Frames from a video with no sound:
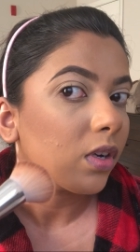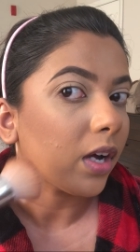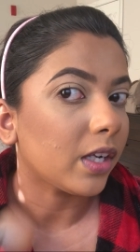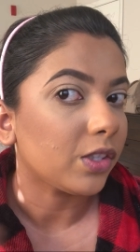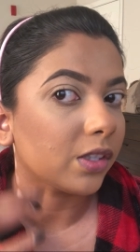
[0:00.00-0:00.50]

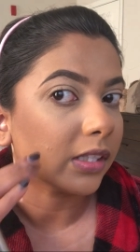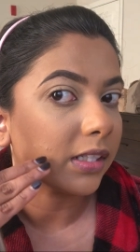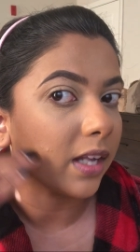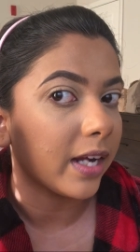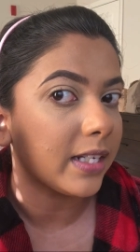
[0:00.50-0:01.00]
and just
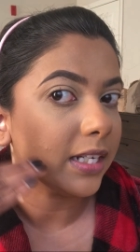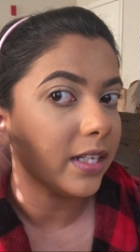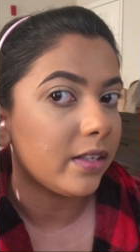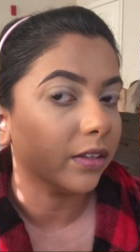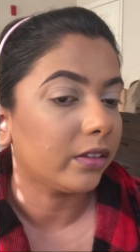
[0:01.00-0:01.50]
lightly
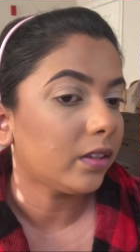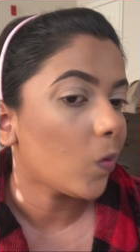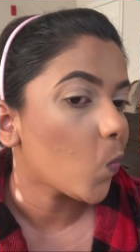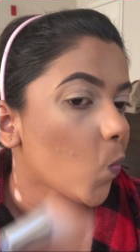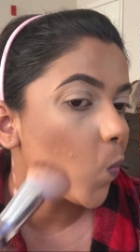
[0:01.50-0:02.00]
here.
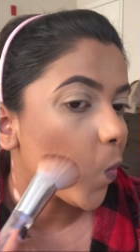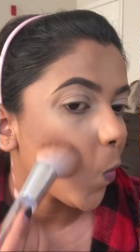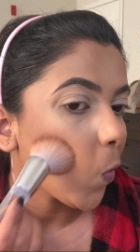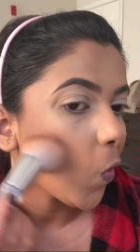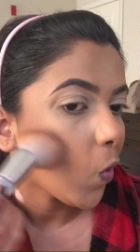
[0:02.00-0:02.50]

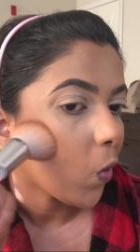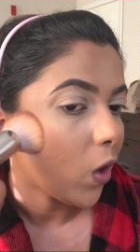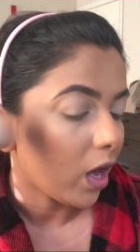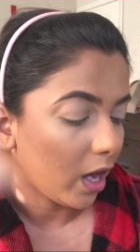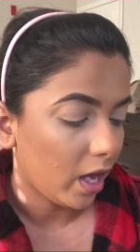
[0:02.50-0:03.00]

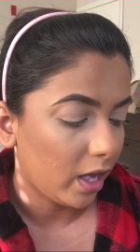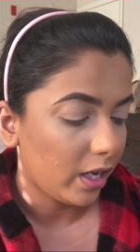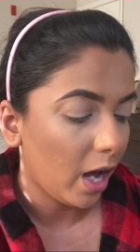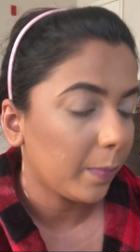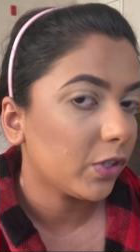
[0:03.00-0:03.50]

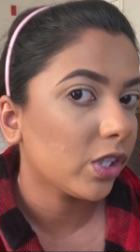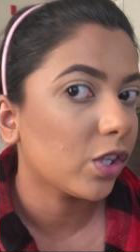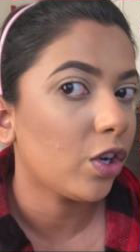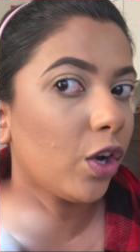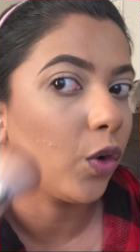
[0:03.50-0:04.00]
And I'm just
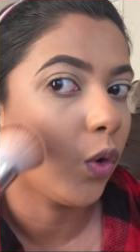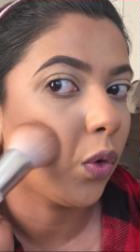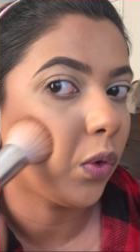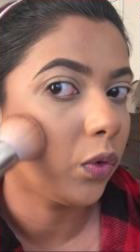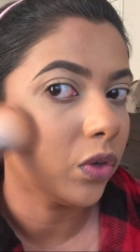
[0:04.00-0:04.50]
gonna
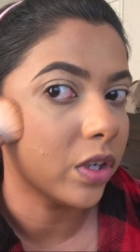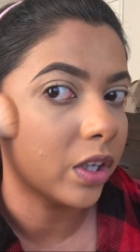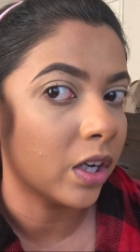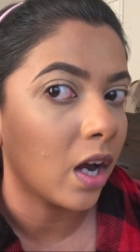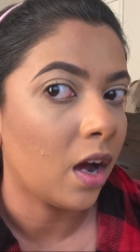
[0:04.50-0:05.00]
go
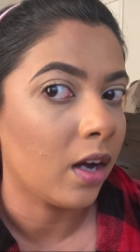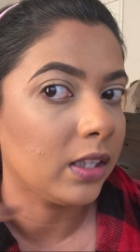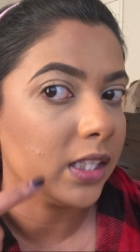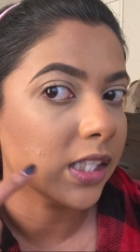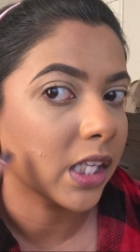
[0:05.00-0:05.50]
over
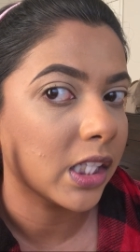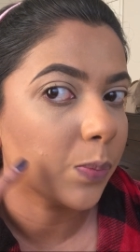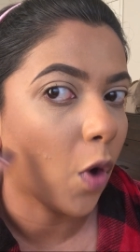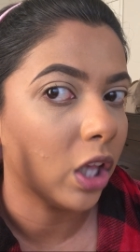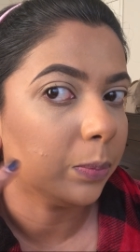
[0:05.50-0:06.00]
these
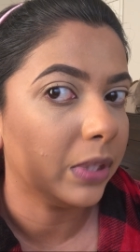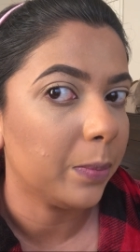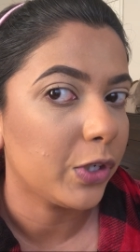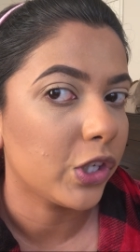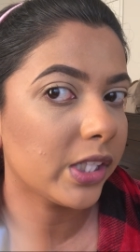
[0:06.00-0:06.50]
small
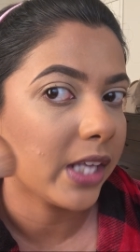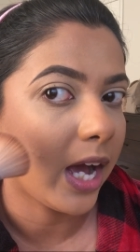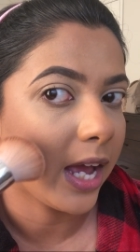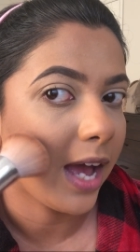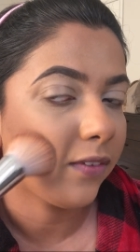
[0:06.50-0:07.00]
blemishes
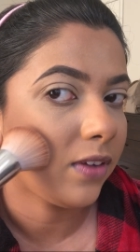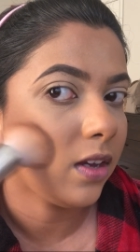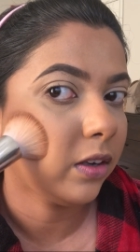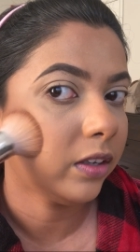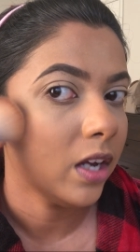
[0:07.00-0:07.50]
I have
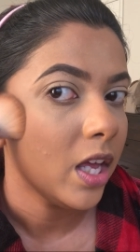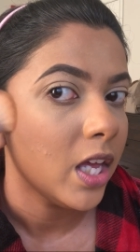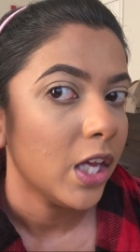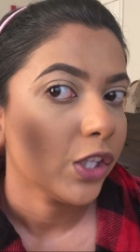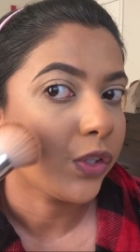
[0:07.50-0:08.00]
here
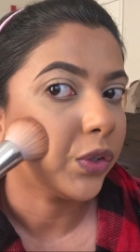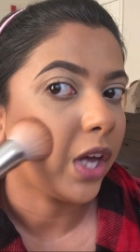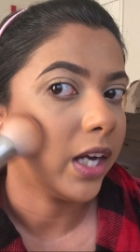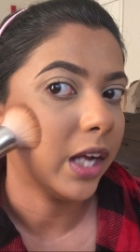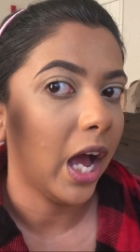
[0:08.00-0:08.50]
so
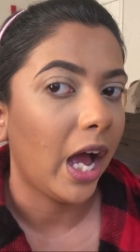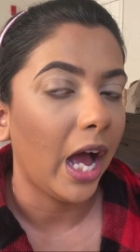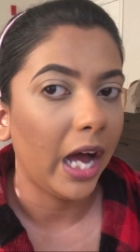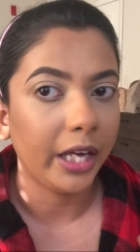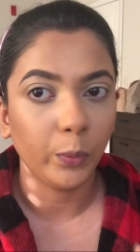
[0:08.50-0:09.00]
that
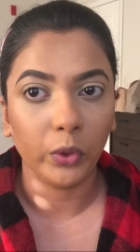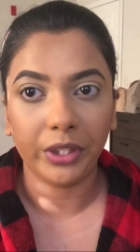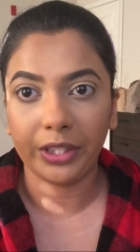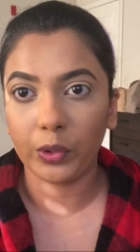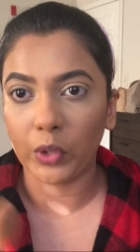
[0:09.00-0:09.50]
I
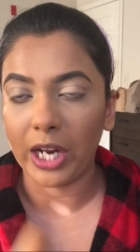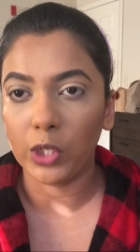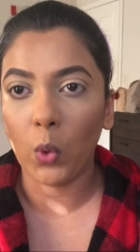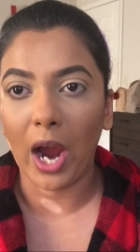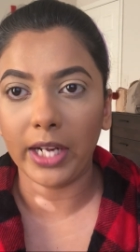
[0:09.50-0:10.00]
would try
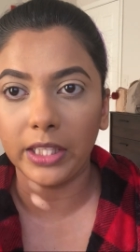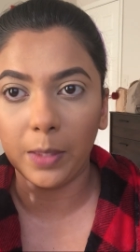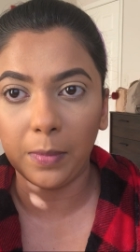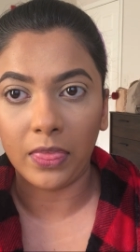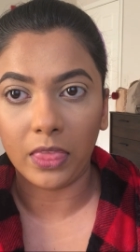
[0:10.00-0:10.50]
to hide
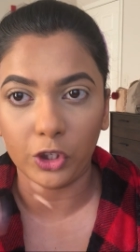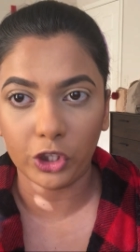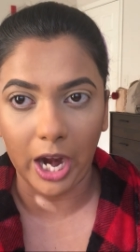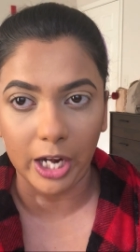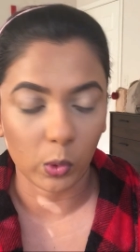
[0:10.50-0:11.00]
them in the
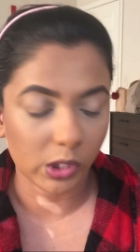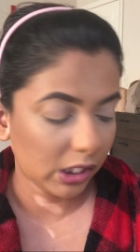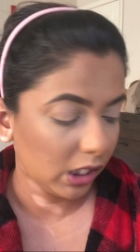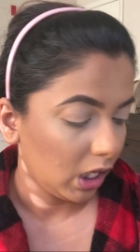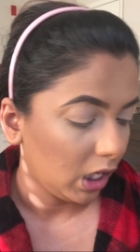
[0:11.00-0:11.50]
shadows.